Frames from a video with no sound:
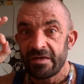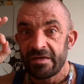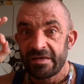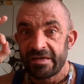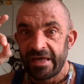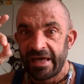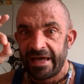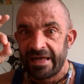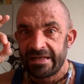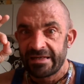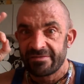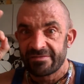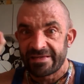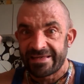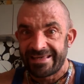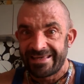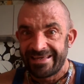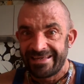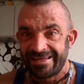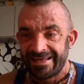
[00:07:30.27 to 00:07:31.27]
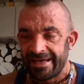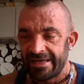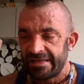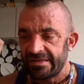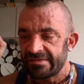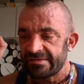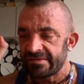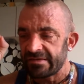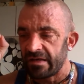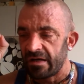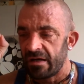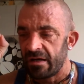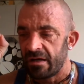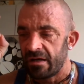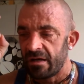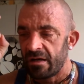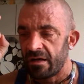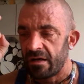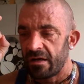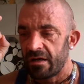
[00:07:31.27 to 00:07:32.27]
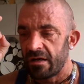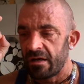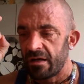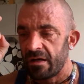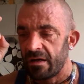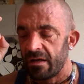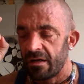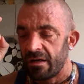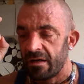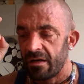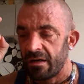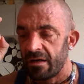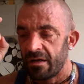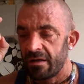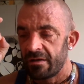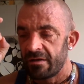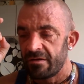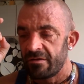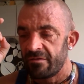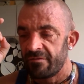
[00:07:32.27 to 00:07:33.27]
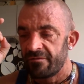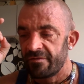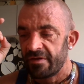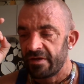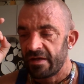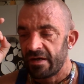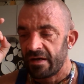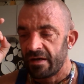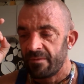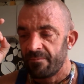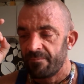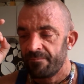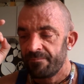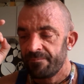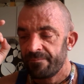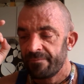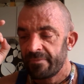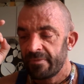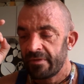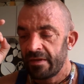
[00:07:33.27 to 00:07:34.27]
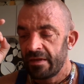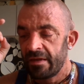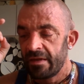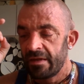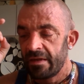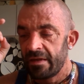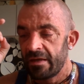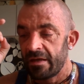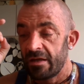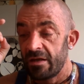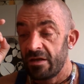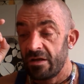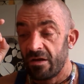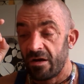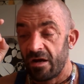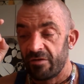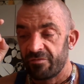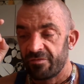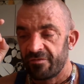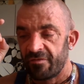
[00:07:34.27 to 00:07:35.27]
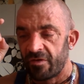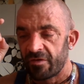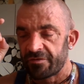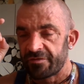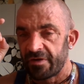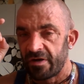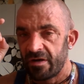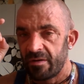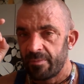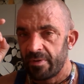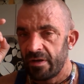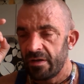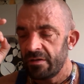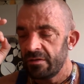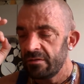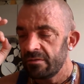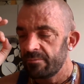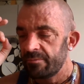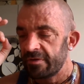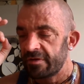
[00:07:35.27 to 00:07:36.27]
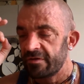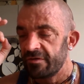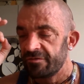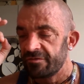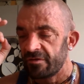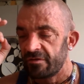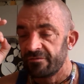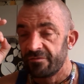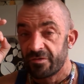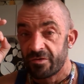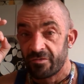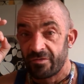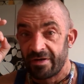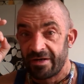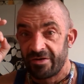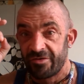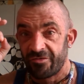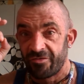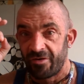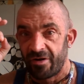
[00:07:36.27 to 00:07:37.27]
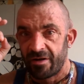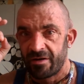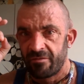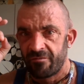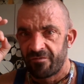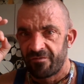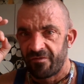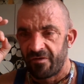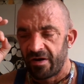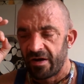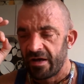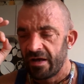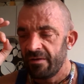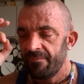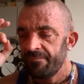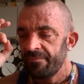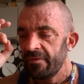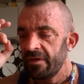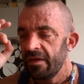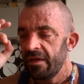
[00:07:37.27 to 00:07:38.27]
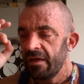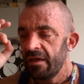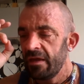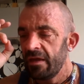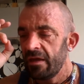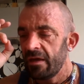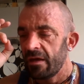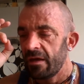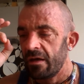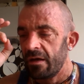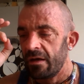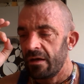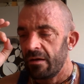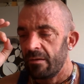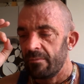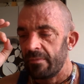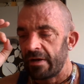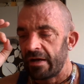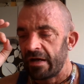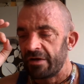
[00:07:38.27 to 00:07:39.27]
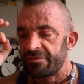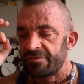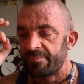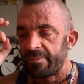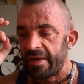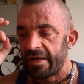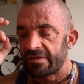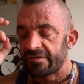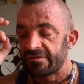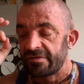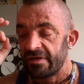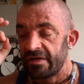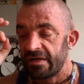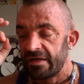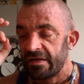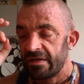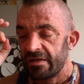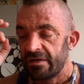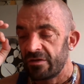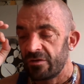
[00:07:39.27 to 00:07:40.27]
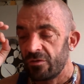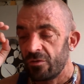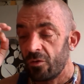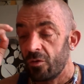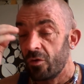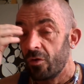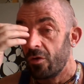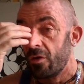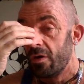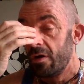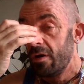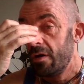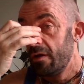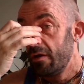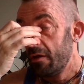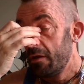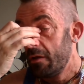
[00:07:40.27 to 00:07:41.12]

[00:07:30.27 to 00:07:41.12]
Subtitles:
Again, key dates are the 9th of October, because of the grand trine in fire, aspects in your